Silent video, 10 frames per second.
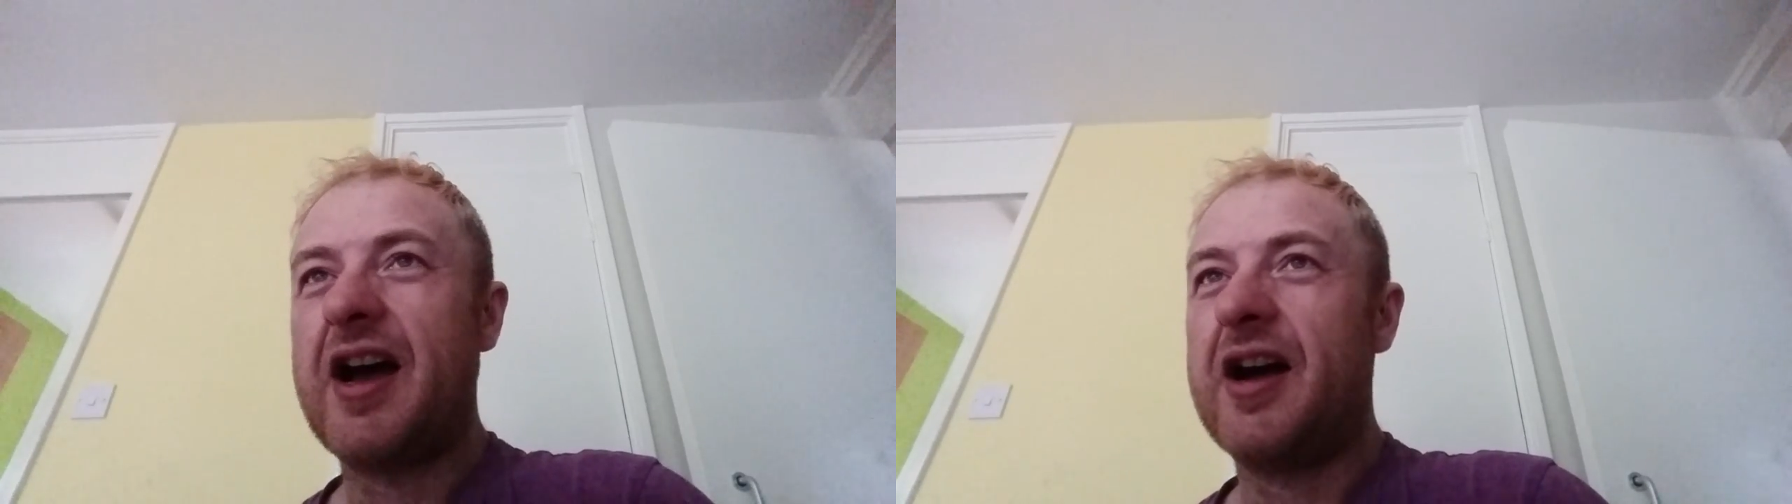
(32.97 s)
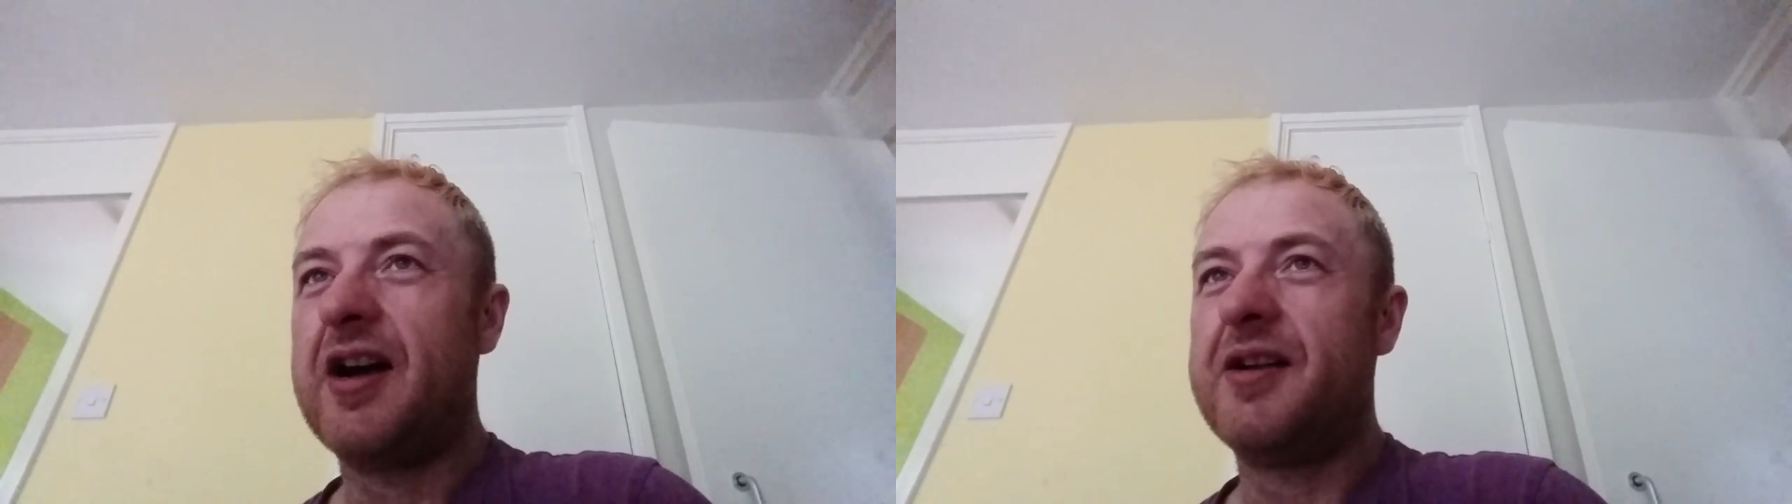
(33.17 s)

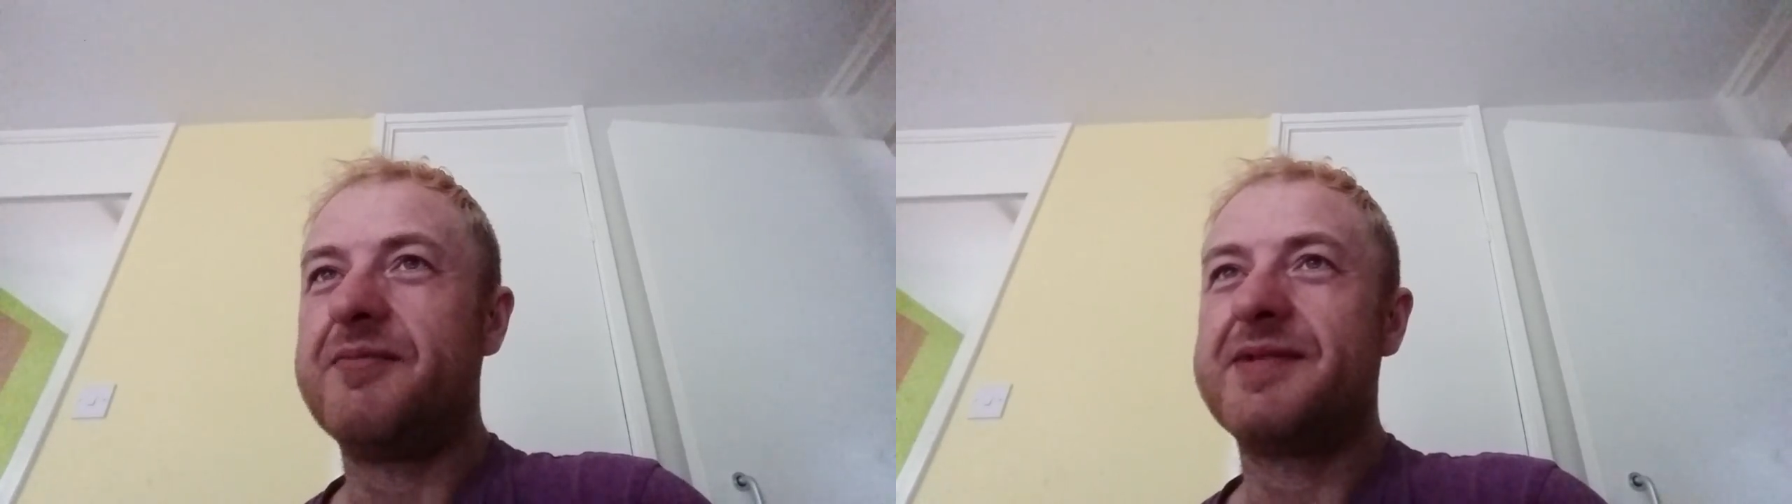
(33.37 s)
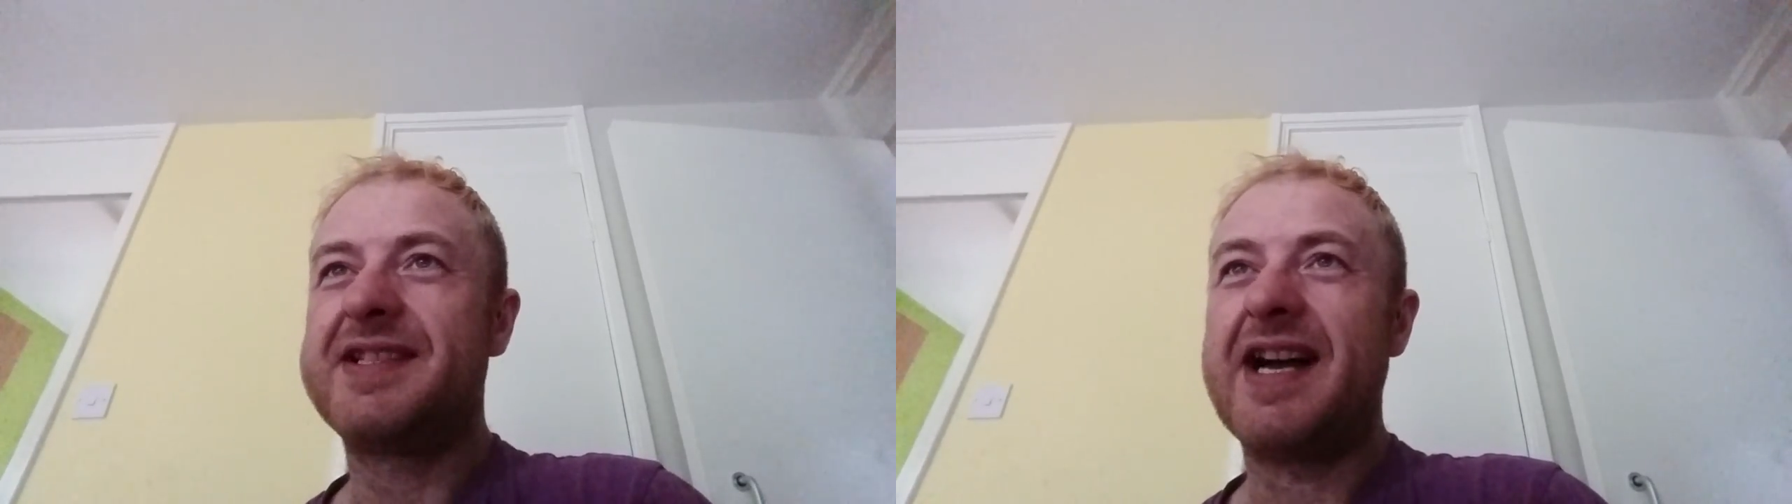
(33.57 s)

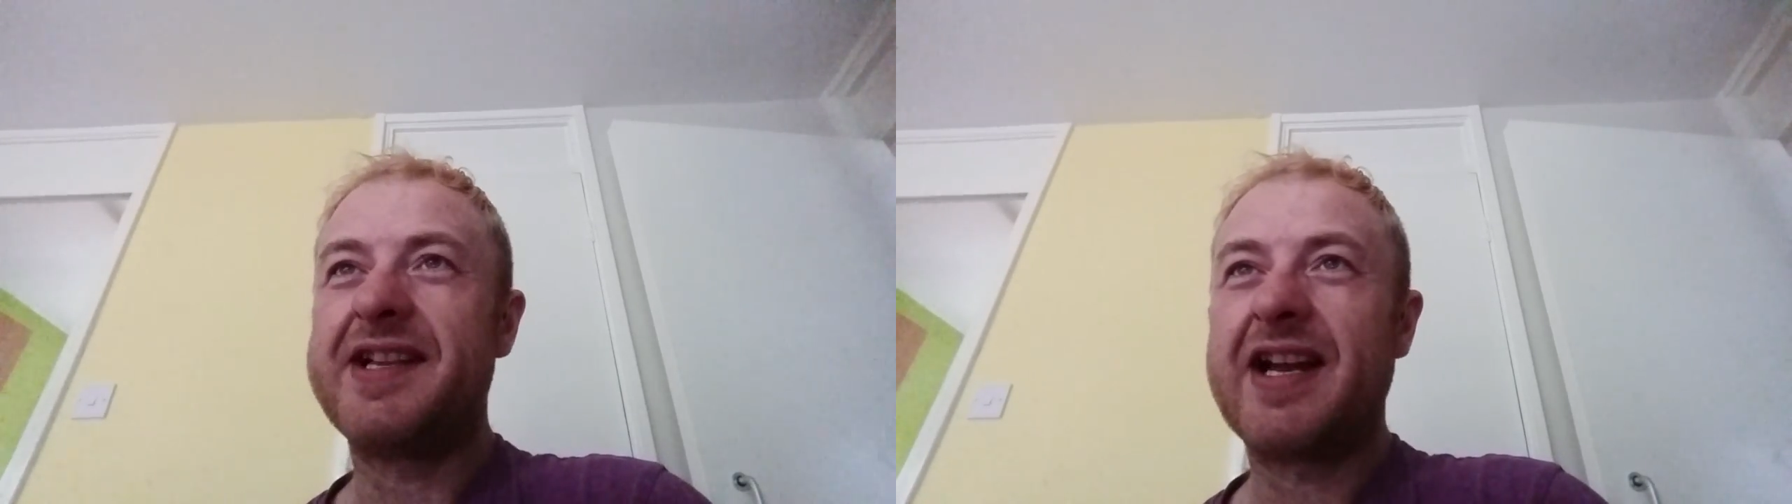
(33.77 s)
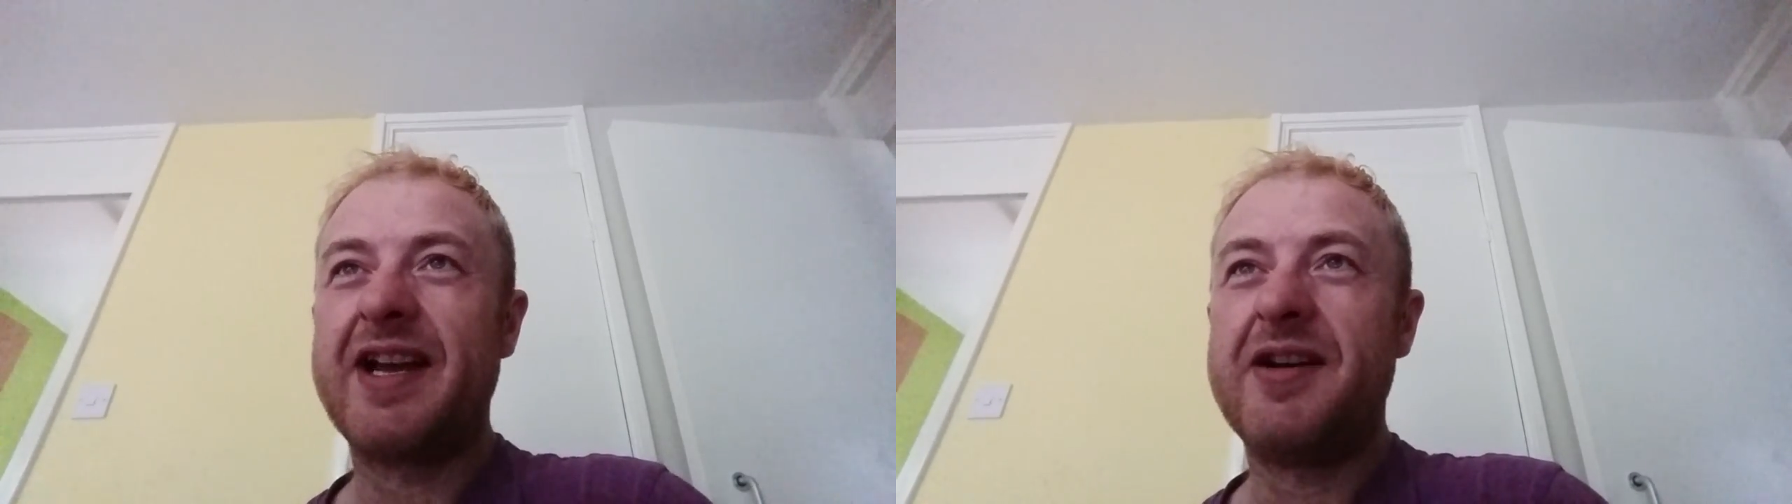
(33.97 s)
um,
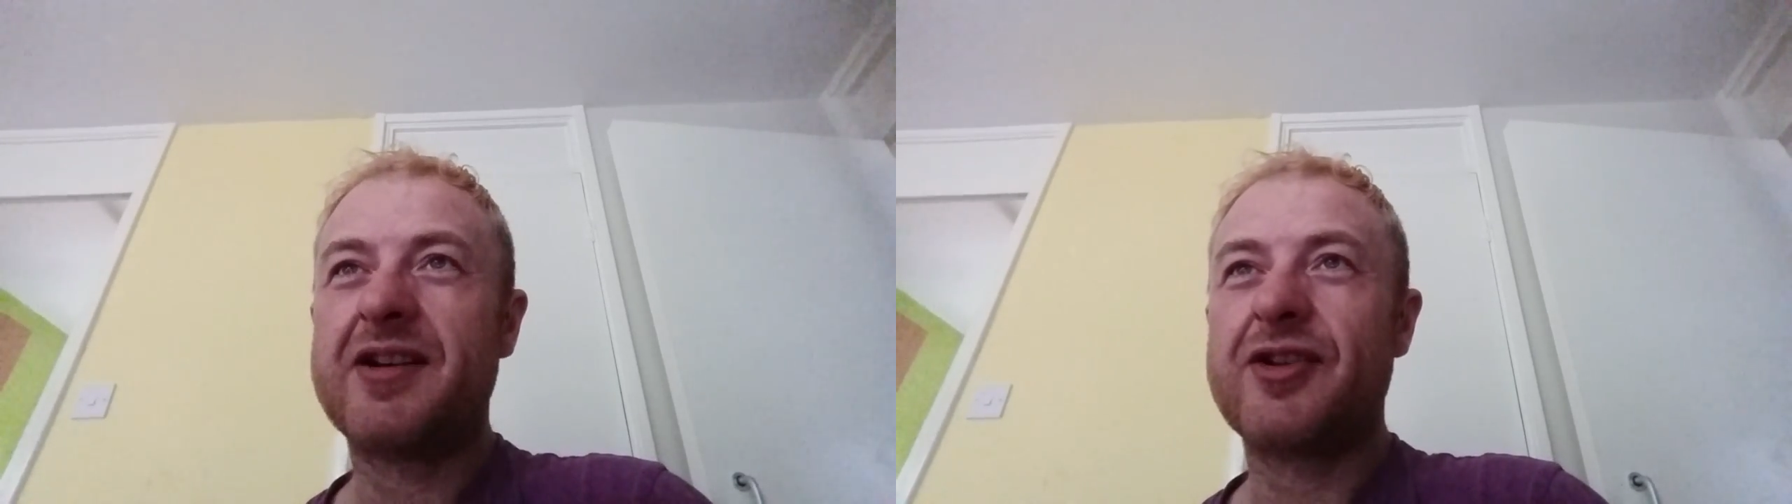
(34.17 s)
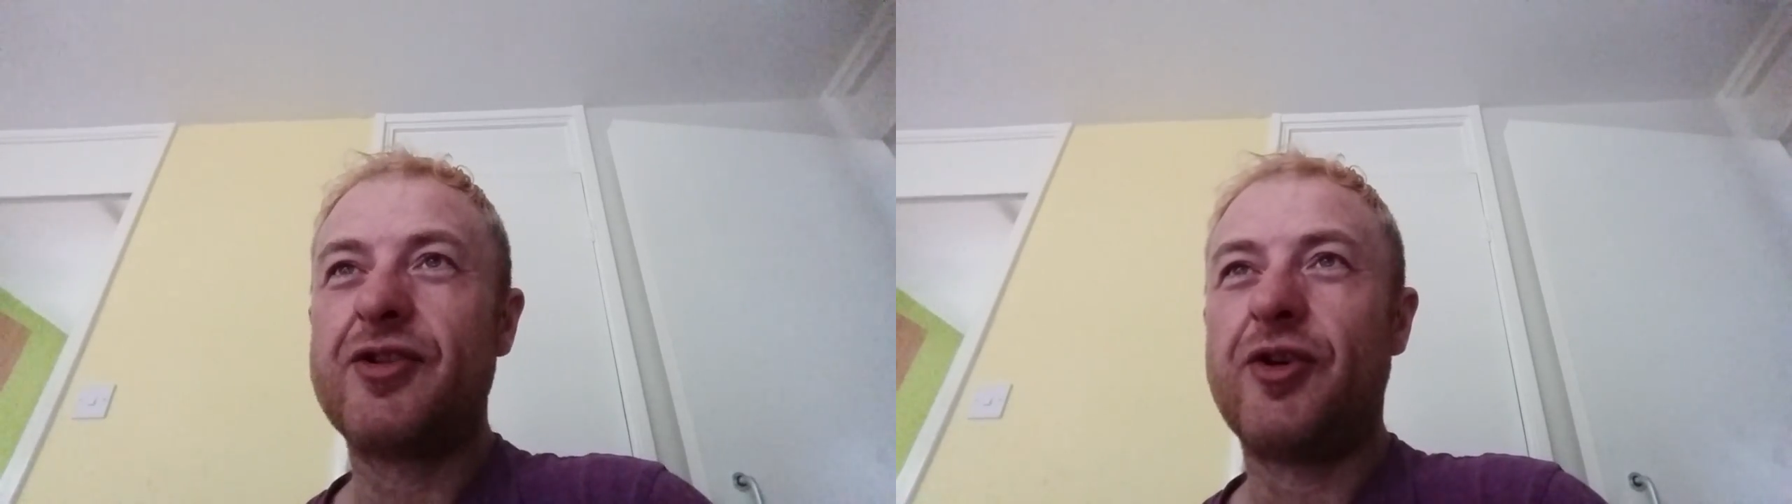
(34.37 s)
Daniela